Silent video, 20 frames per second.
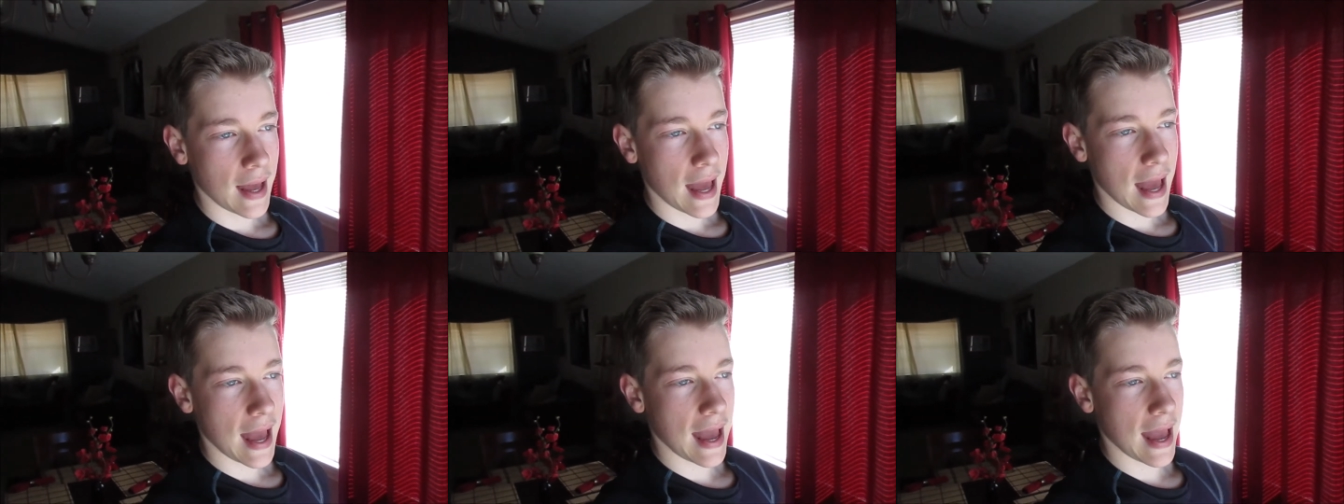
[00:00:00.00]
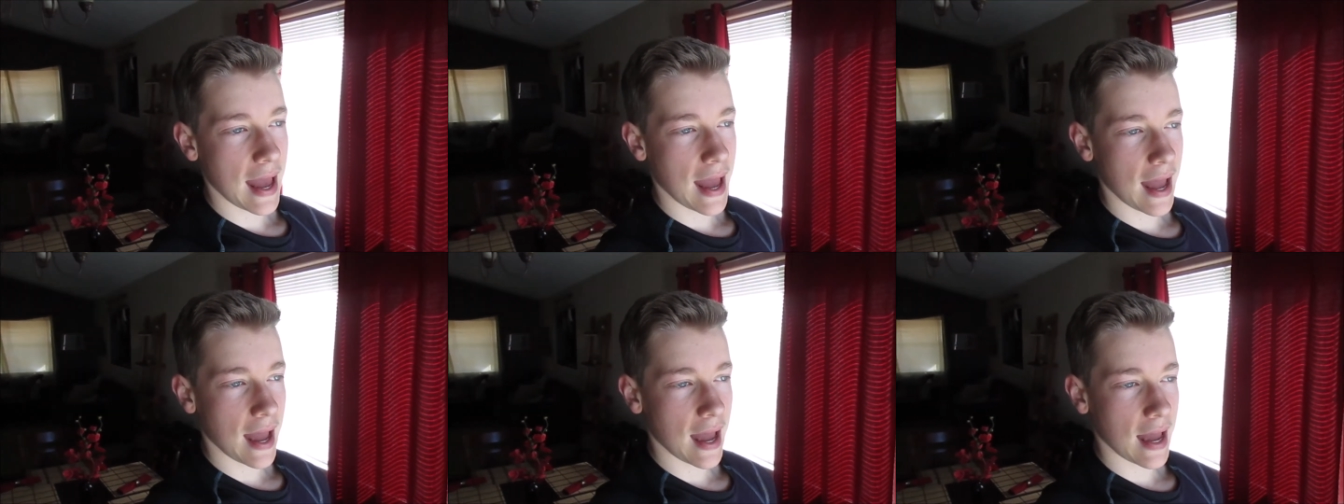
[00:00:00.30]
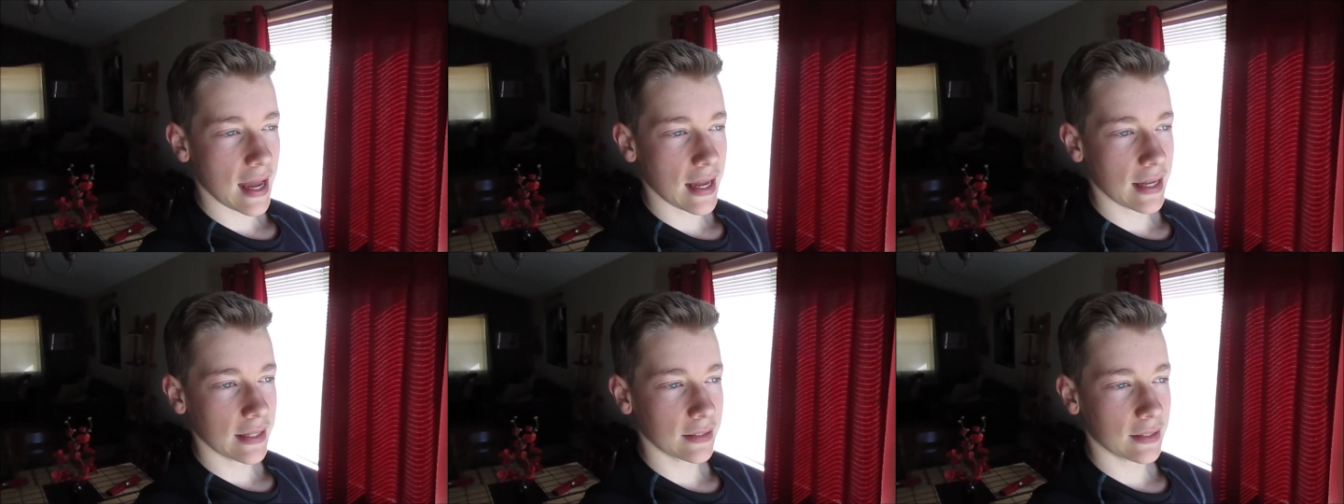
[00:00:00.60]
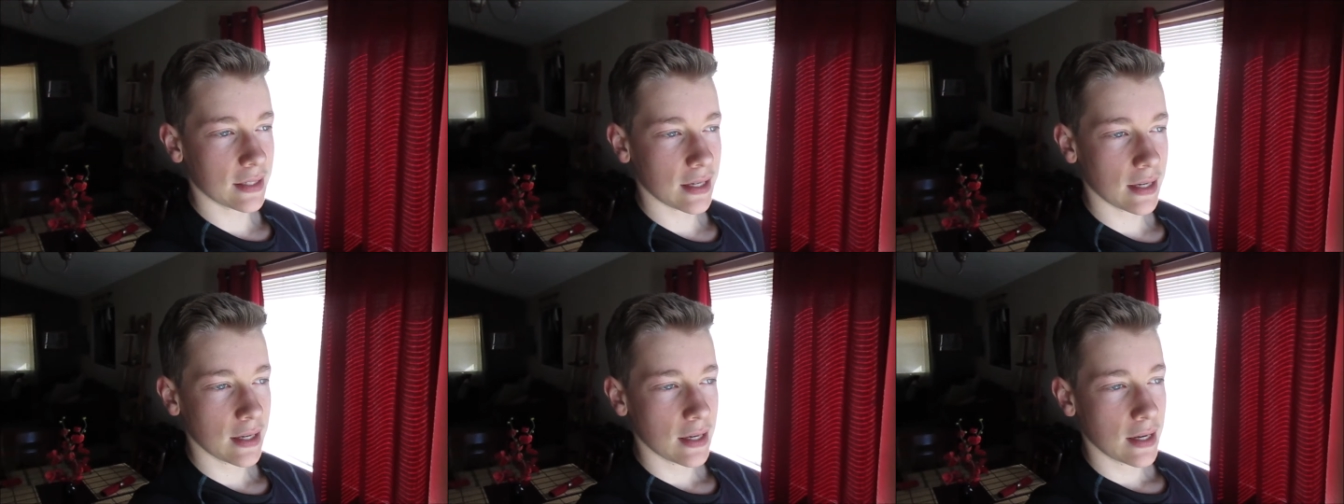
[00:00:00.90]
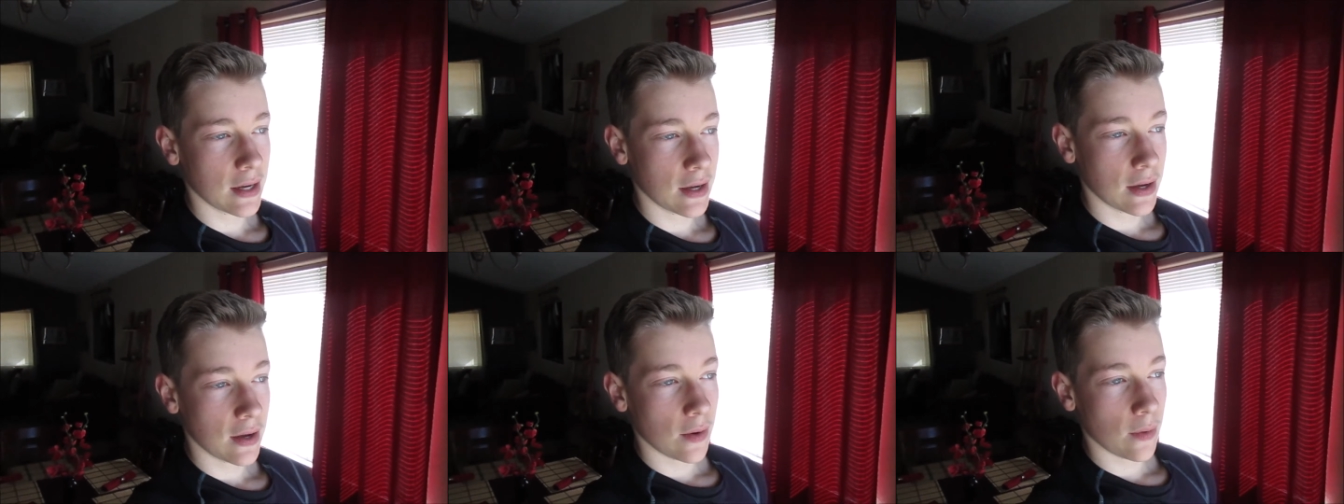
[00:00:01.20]
and
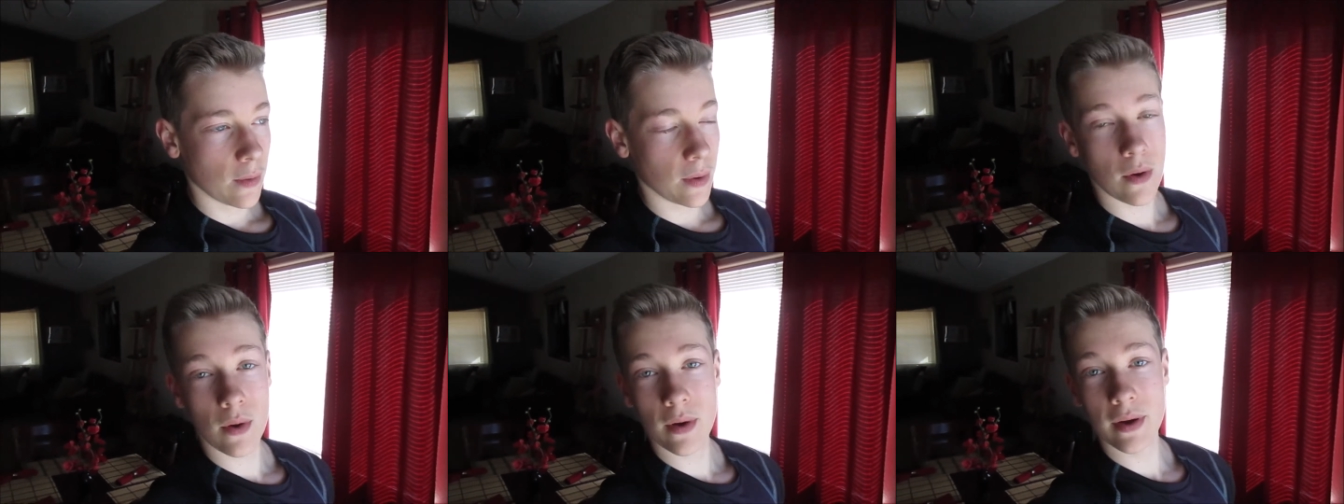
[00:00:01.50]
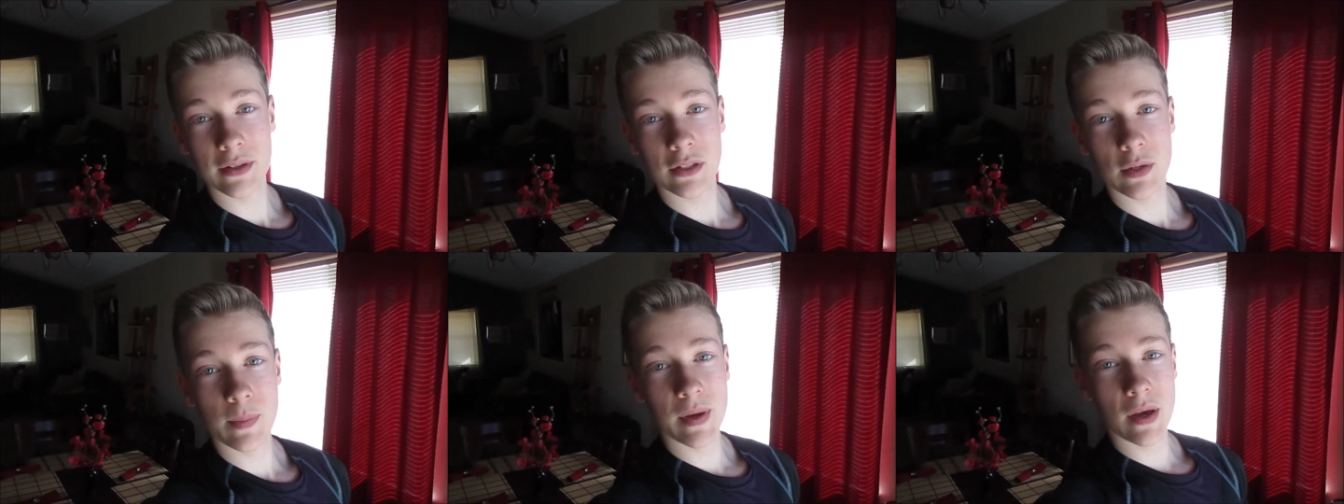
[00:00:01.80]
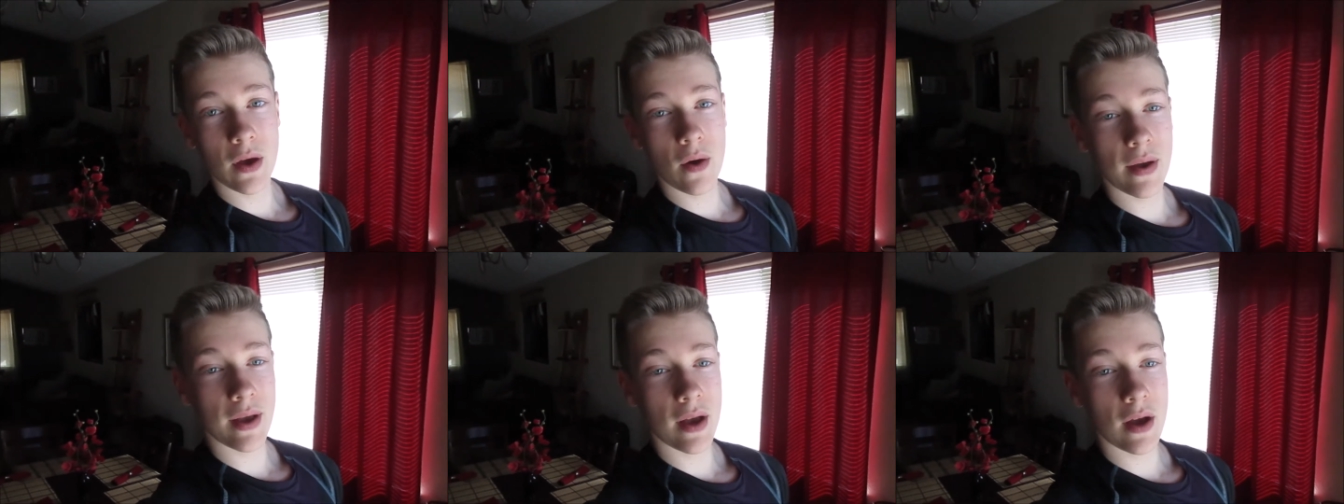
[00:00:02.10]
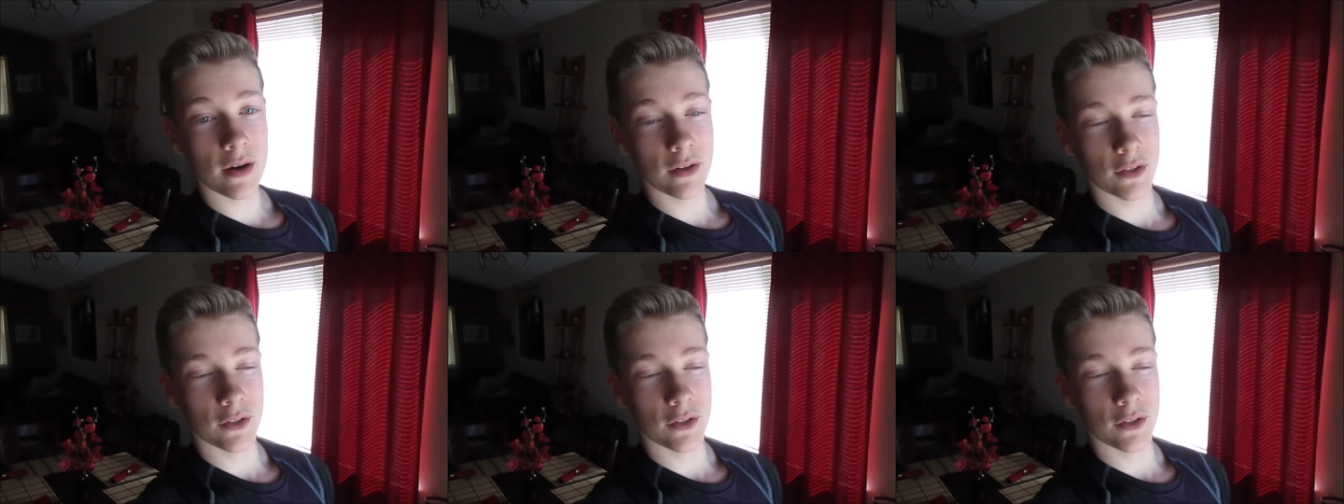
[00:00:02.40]
we're going to be going on a